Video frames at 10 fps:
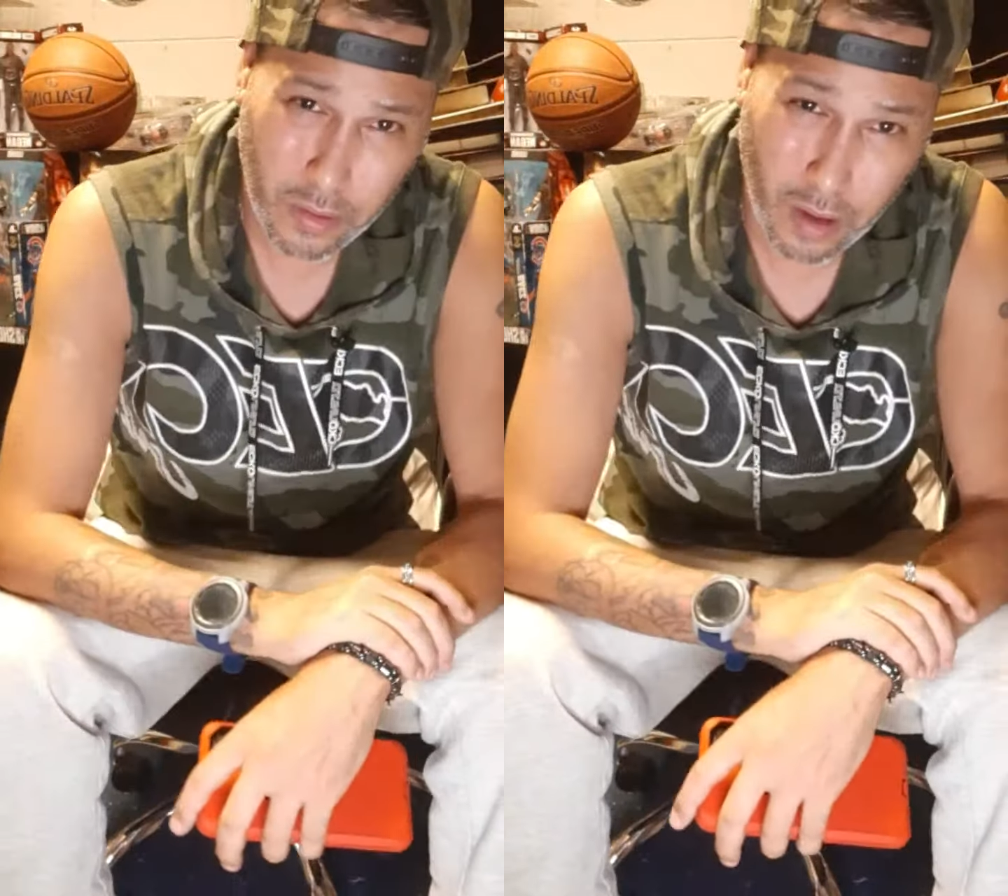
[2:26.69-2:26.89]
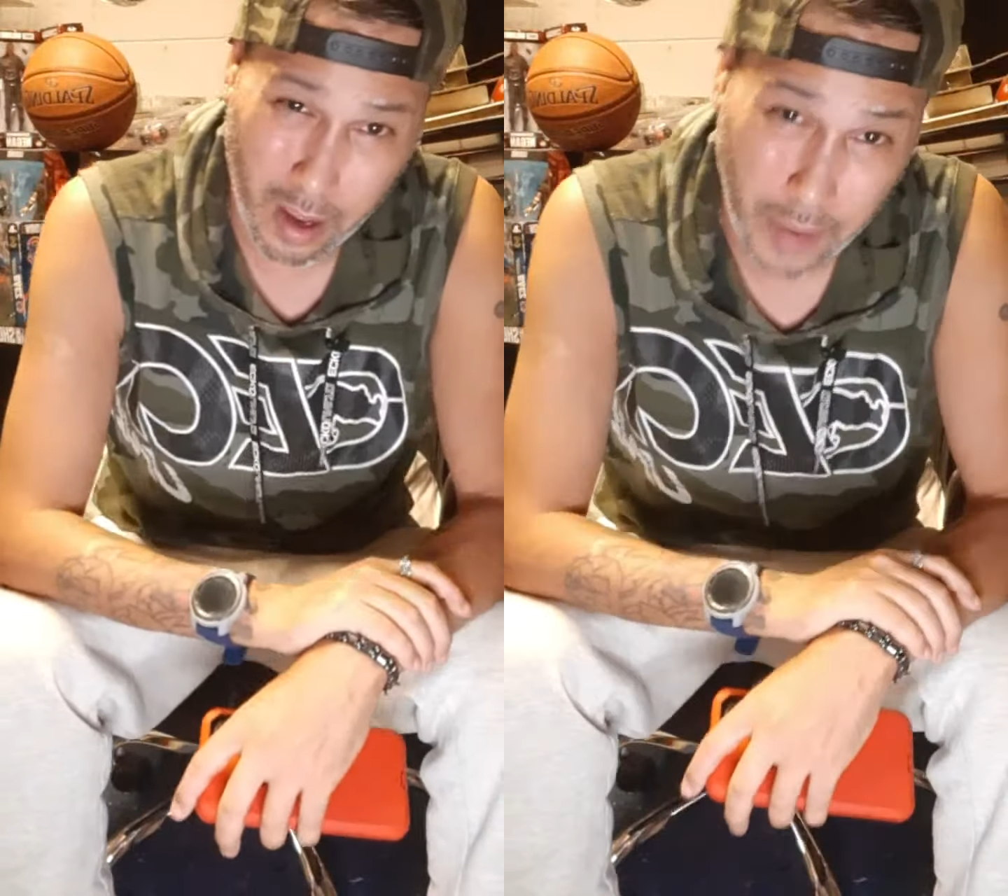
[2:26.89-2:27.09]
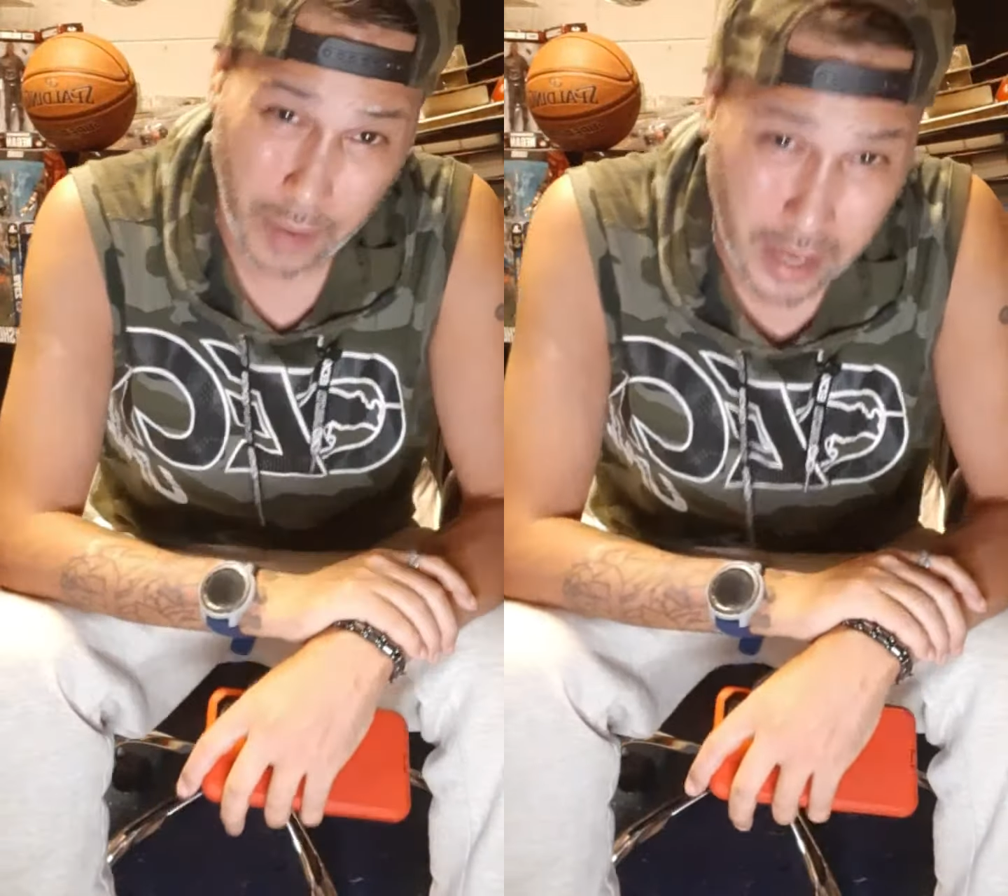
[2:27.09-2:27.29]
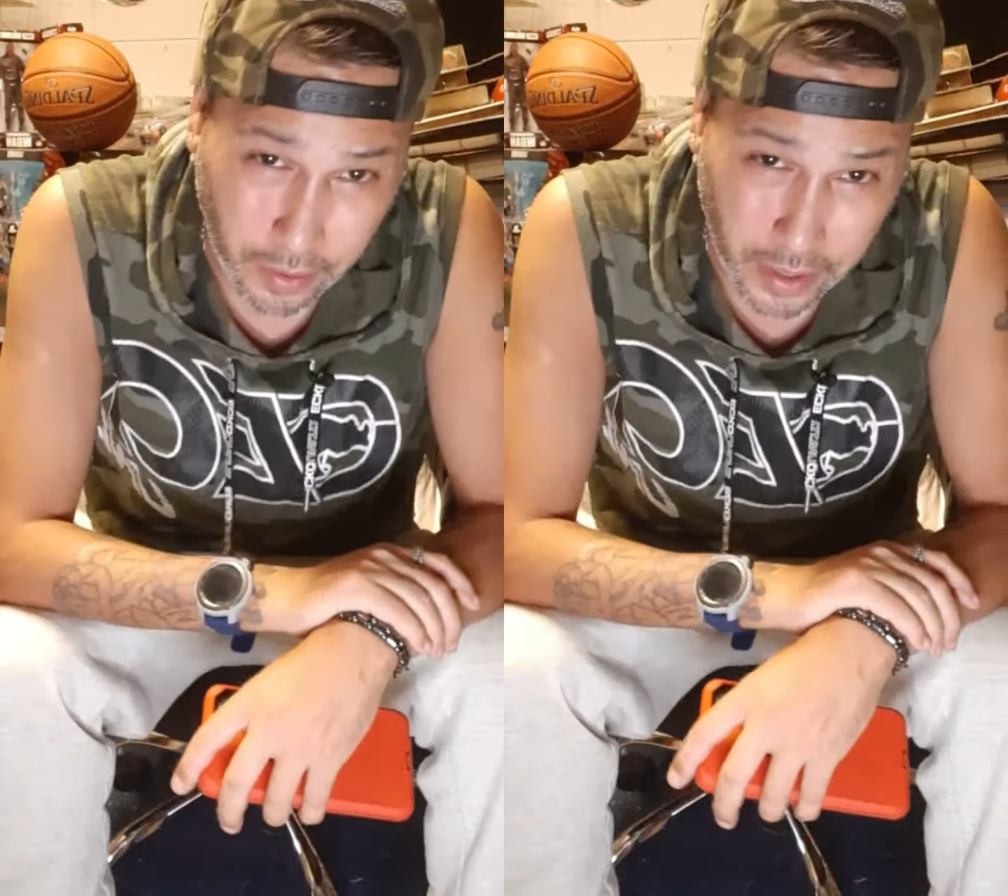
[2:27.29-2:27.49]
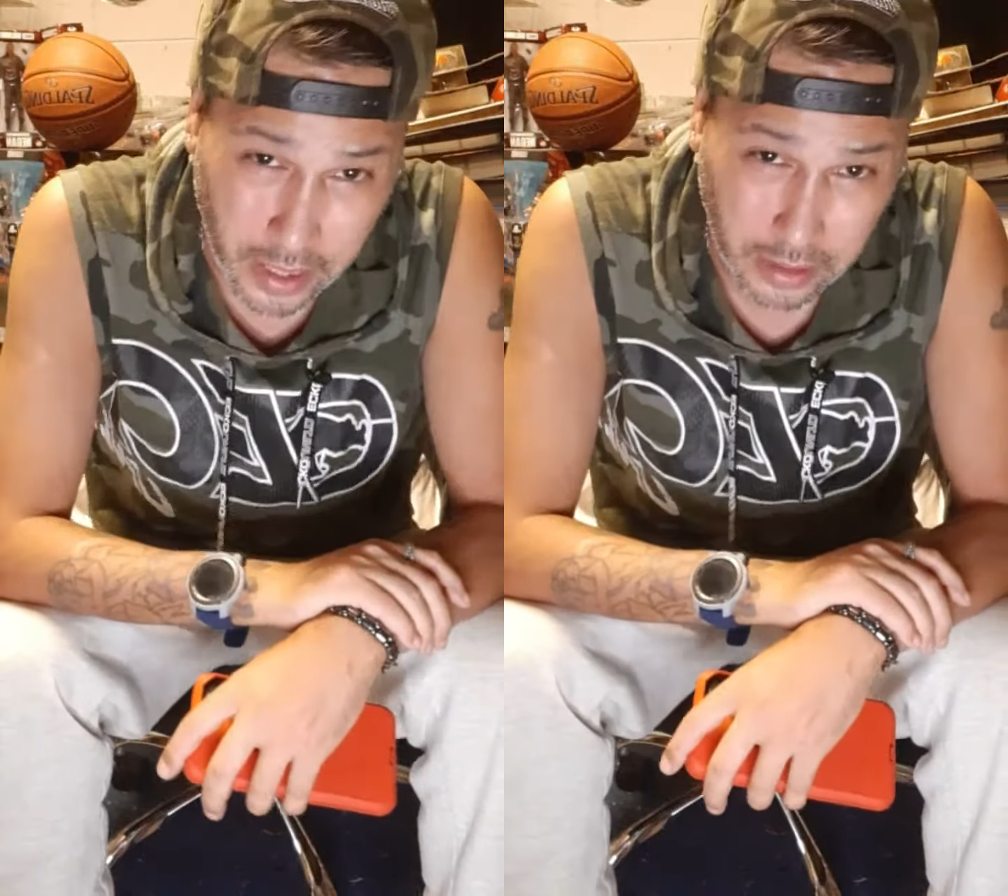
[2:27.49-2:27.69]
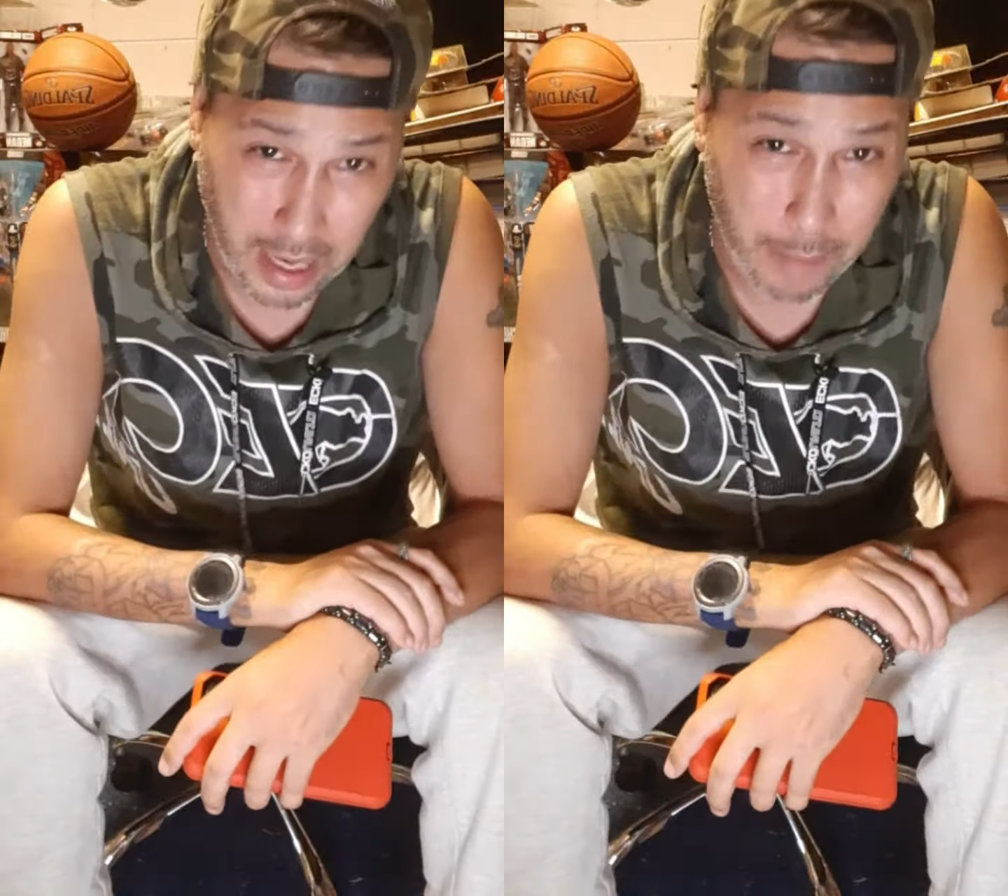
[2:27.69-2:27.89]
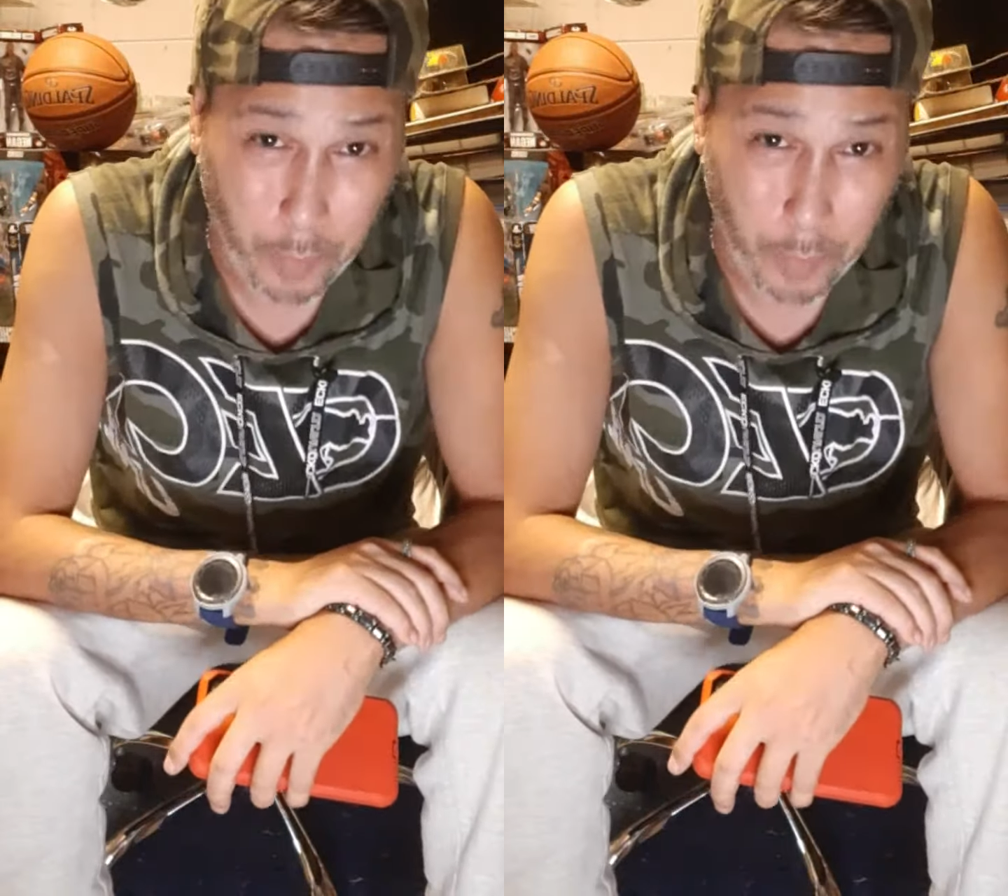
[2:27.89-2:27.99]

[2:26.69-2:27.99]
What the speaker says: I'm angry? Did I